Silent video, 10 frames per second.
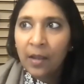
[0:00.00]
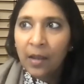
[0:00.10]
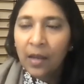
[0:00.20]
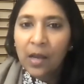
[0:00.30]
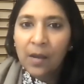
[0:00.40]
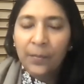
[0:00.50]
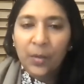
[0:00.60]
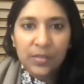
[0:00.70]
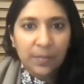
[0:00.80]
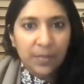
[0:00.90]

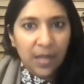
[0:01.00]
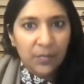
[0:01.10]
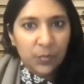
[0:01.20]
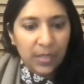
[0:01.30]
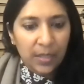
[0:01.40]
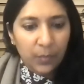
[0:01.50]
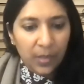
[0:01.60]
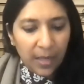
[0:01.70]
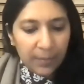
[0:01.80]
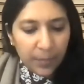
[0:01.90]
Sometimes we
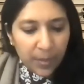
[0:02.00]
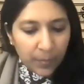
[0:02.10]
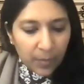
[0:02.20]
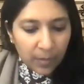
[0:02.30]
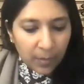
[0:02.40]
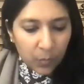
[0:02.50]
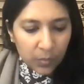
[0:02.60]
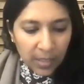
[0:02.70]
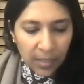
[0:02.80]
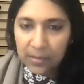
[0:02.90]
get people who
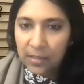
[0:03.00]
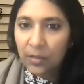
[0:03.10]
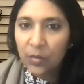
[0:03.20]
tell us that,